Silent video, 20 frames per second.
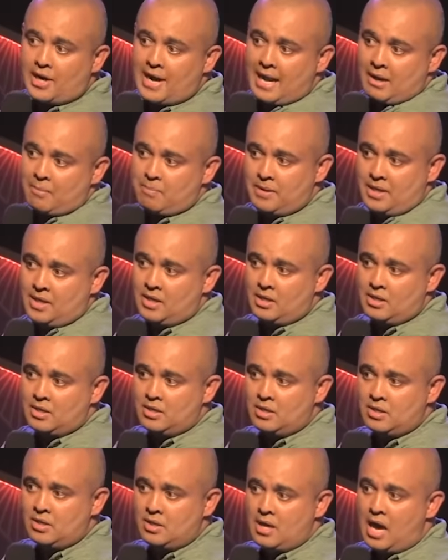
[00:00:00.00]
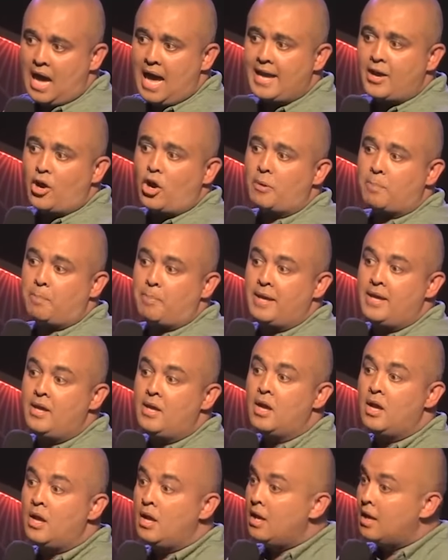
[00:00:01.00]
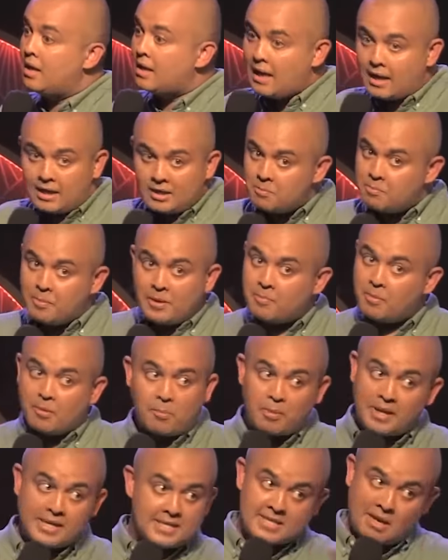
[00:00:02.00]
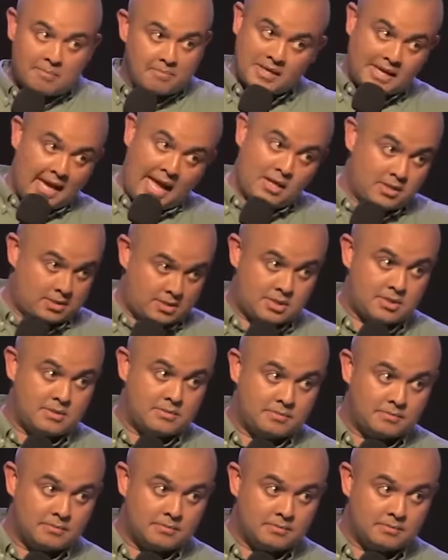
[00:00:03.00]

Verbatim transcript: rugby, IRB. Colored people play something else.